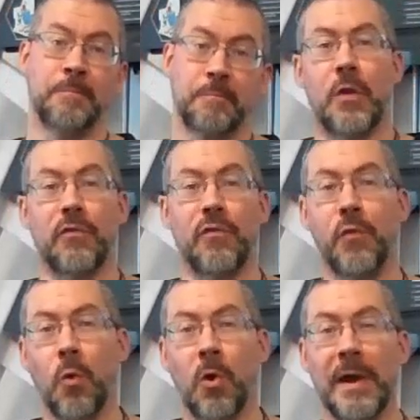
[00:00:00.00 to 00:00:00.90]
There's
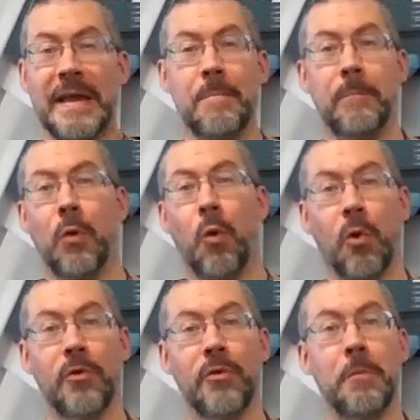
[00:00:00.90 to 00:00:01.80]
4
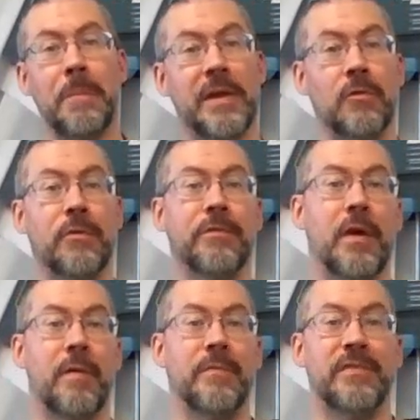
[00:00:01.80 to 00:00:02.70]
important
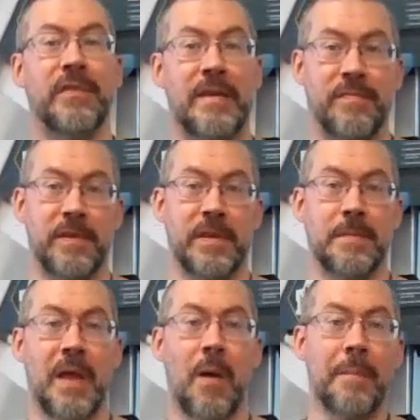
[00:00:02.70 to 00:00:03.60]
pillars of
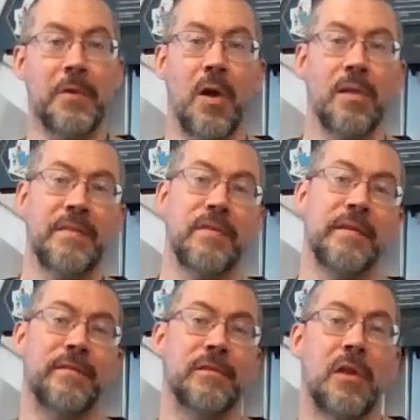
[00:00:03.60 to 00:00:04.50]
safety. Now I'm calling
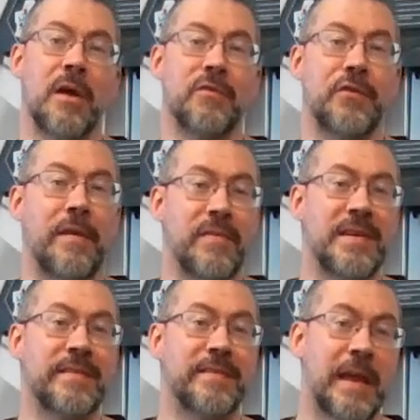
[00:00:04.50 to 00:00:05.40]
this the
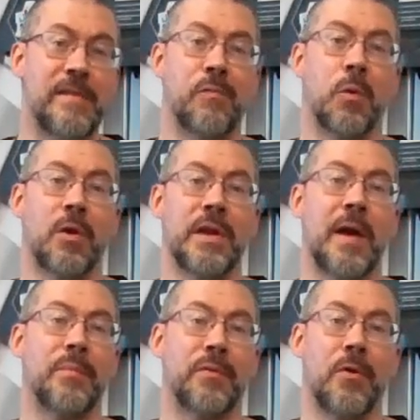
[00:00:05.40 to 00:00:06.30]
Longevity Safe
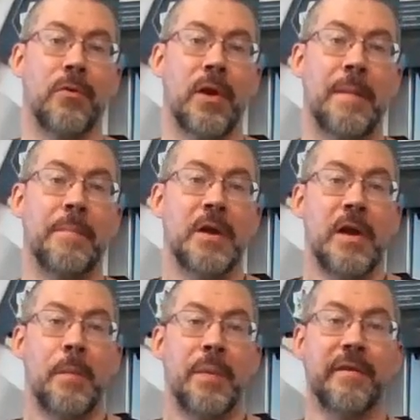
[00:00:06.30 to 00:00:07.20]
Workout Program
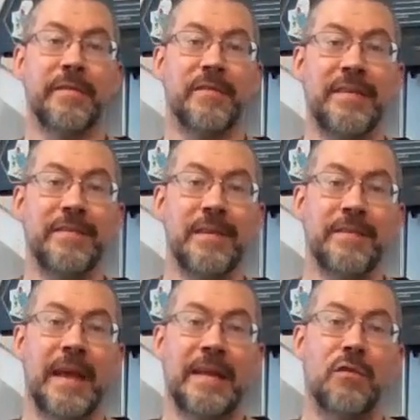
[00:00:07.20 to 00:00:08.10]
because this
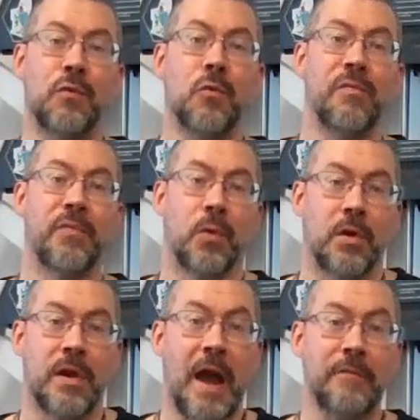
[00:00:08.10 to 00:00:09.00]
is a tool
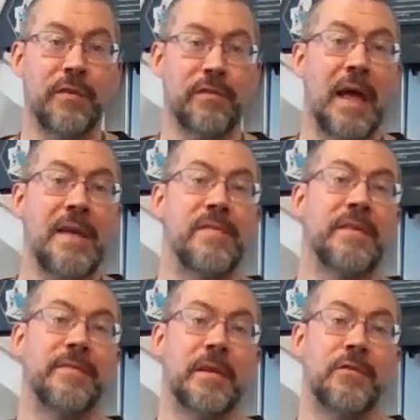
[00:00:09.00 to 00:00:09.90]
for not just life
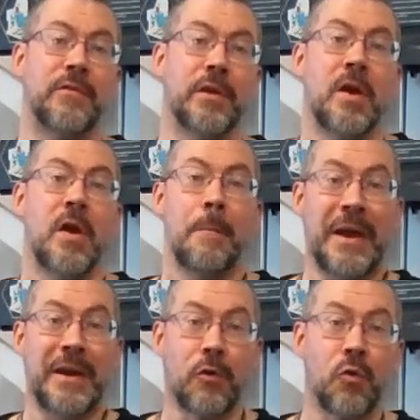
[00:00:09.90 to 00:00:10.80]
extension,
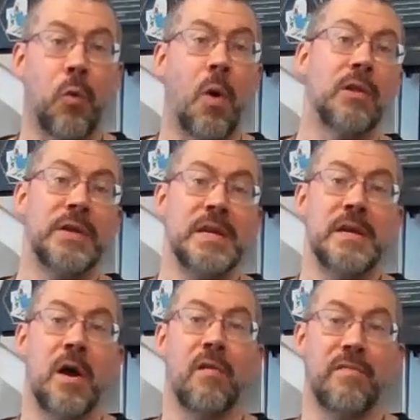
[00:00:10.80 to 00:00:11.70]
better
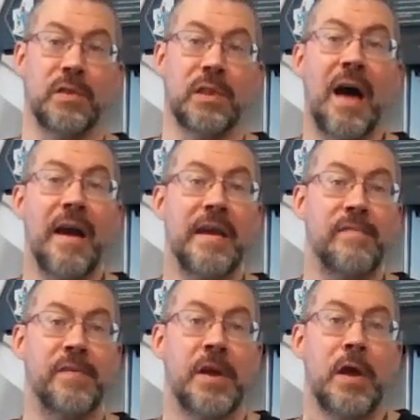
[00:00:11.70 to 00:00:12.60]
quality of
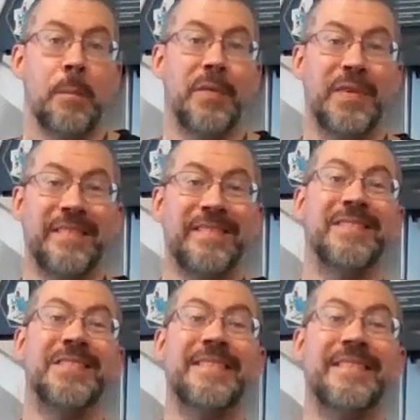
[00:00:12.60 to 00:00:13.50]
life, but this
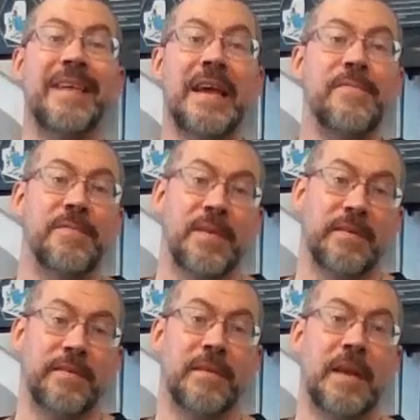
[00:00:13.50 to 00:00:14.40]
is the
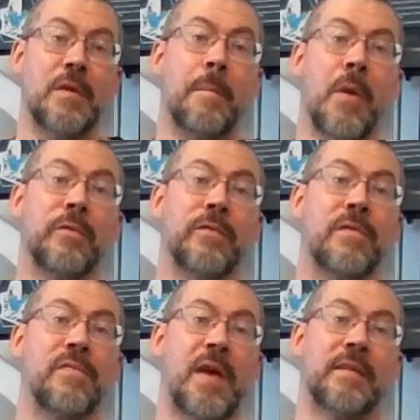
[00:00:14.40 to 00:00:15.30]
safest and the most
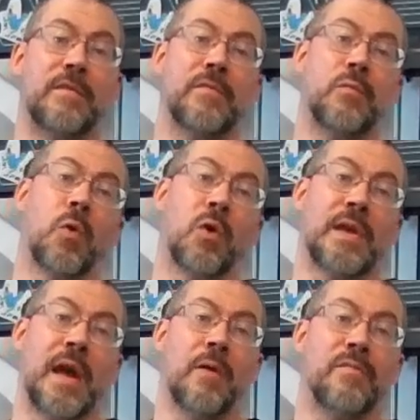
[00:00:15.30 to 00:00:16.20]
effective
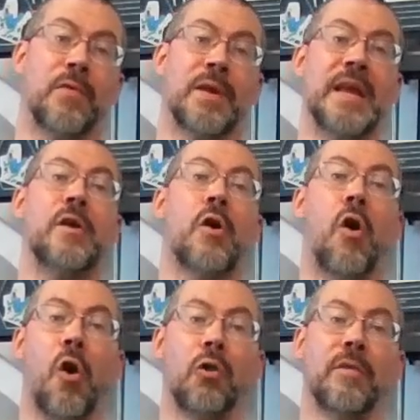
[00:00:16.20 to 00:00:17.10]
workout for getting
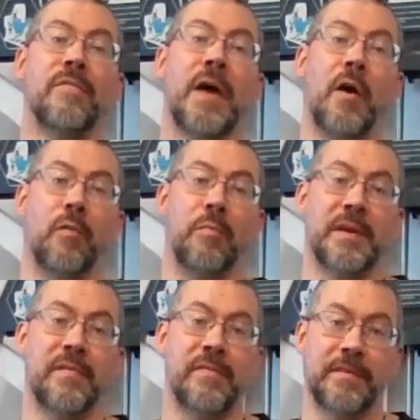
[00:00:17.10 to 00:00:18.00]
all of the health
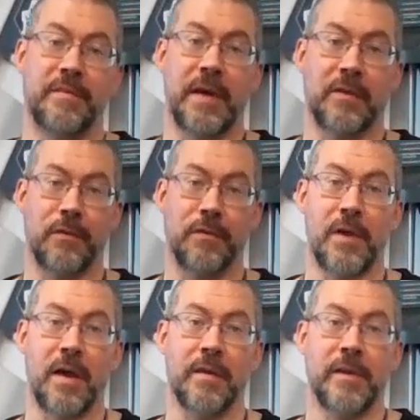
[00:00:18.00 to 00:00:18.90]
benefits of
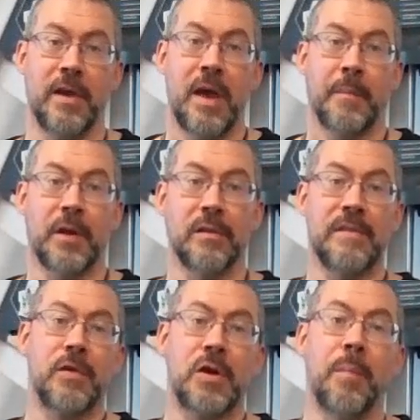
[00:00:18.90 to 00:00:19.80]
exercise. I'm going to
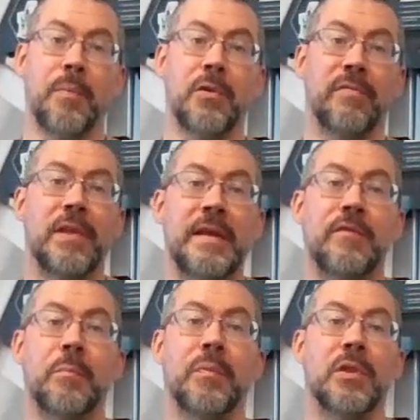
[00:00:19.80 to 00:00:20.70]
leave a couple of
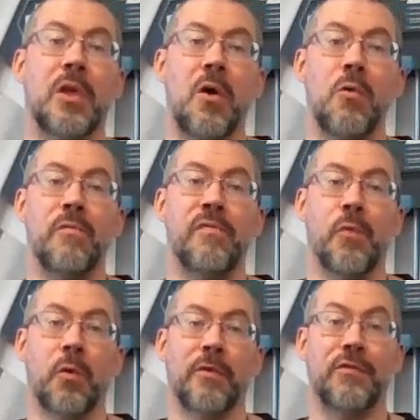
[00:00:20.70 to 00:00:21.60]
links below
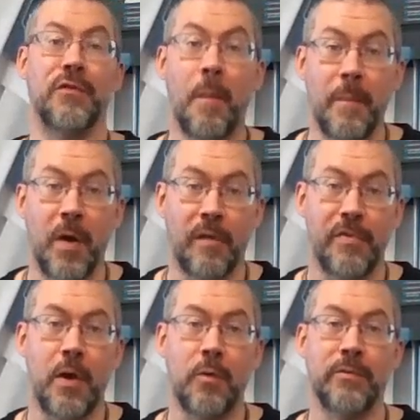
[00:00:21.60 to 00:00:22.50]
for some
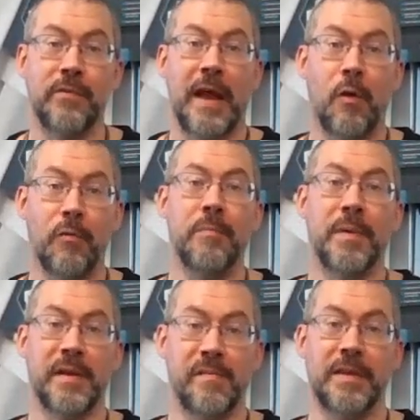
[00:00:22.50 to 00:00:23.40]
of those health
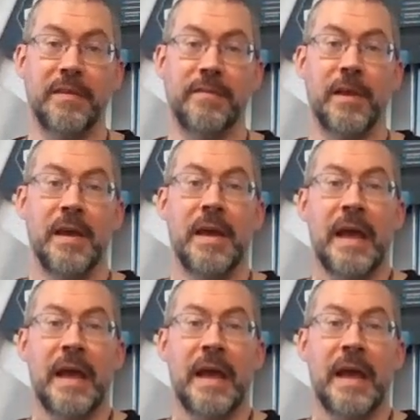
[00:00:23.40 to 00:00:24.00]
benefits.